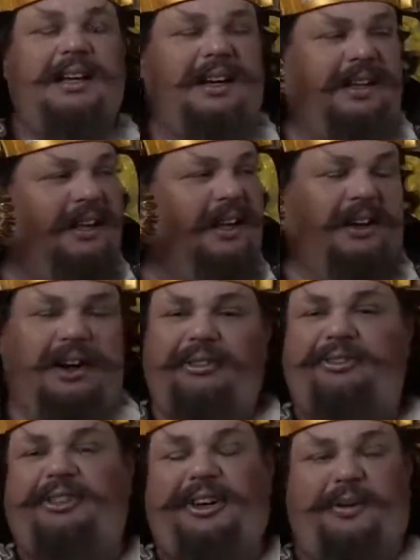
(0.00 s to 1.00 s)
And then
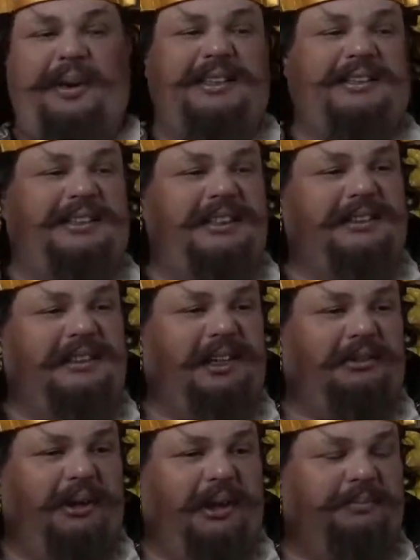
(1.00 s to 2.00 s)
off the Queen's
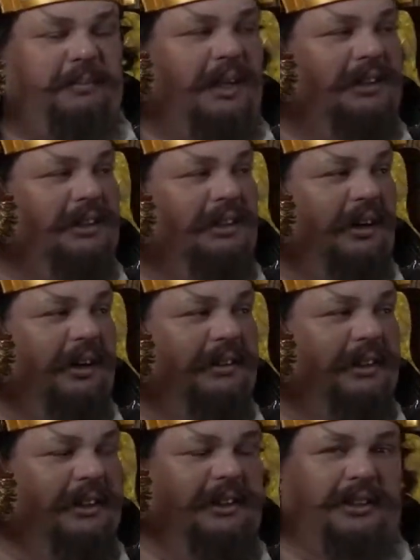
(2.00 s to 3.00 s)
Sister went,
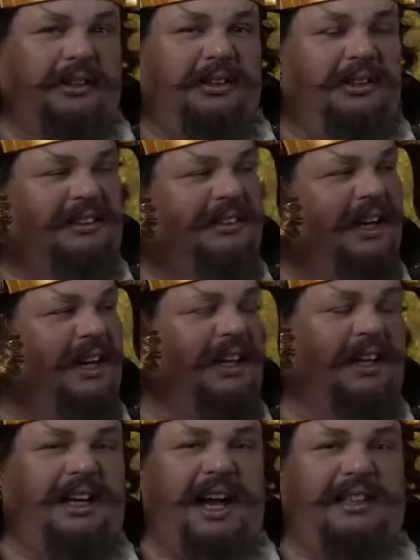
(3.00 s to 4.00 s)
trundling through the side of
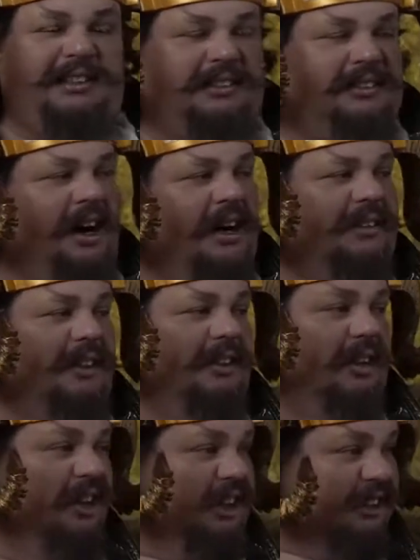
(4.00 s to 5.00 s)
the castle, knocked the
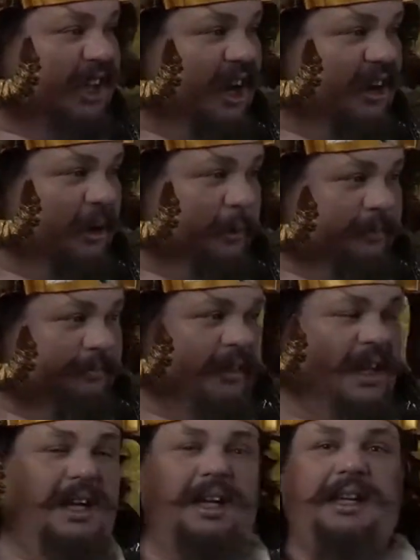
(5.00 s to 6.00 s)
door down,
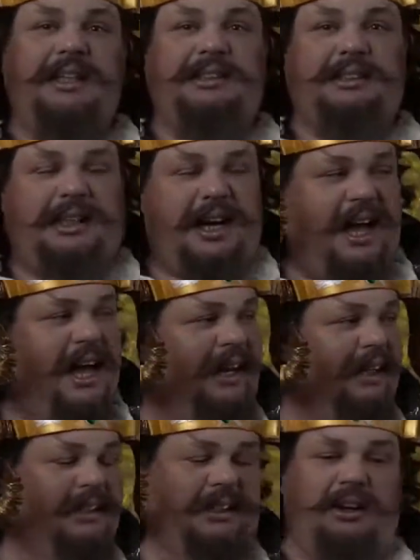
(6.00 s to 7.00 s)

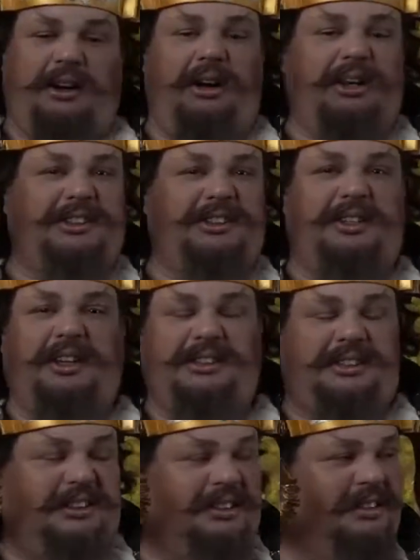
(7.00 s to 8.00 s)
dragging all
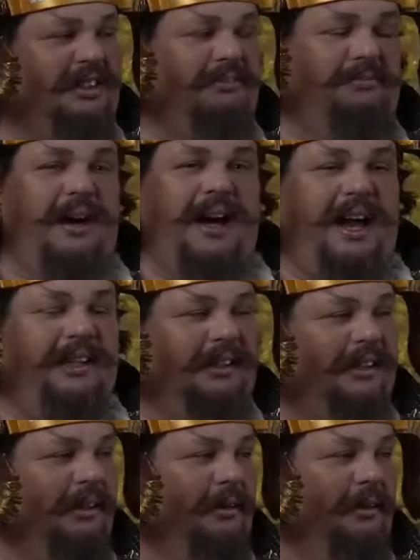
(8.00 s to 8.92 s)
sorts of stuff behind her.